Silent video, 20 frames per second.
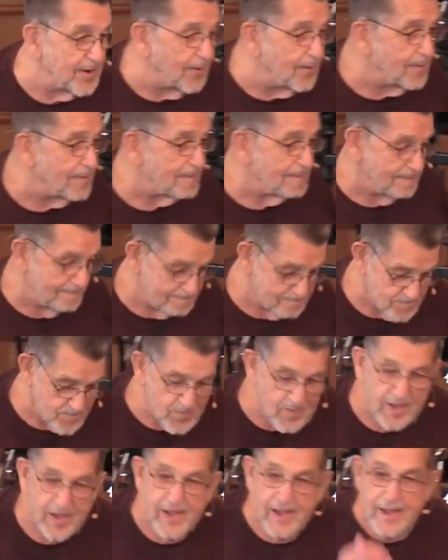know,
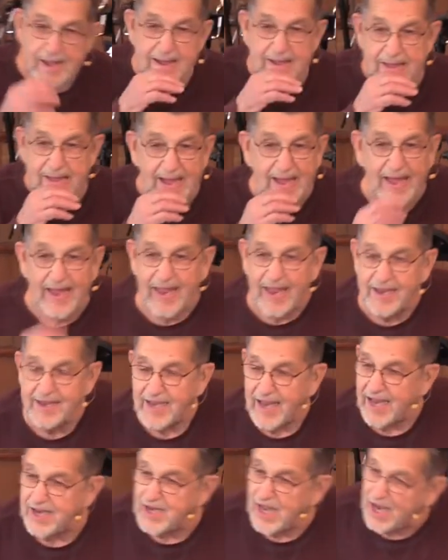
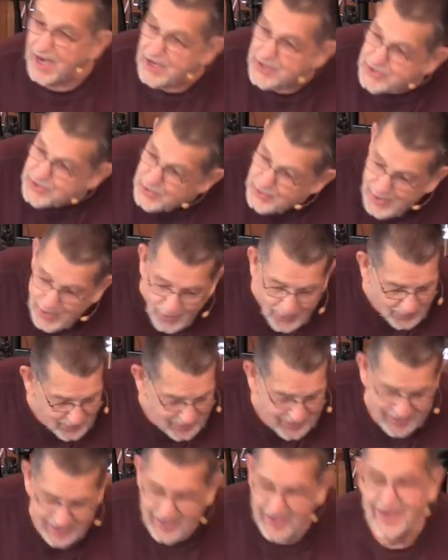and, and, and as you,
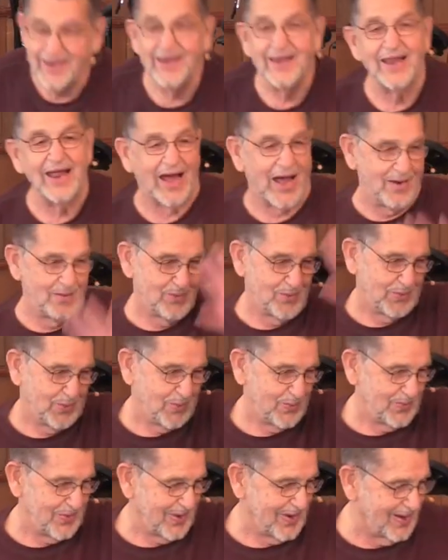oh, I won't
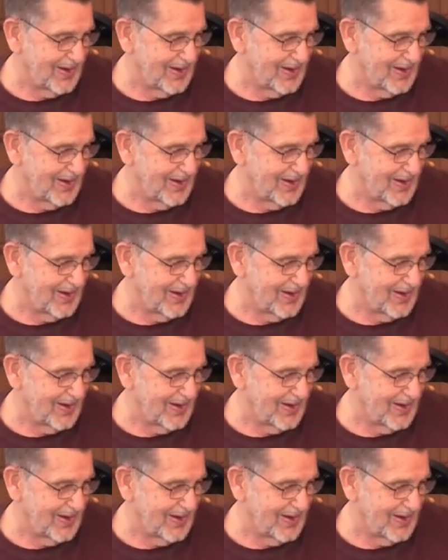go there.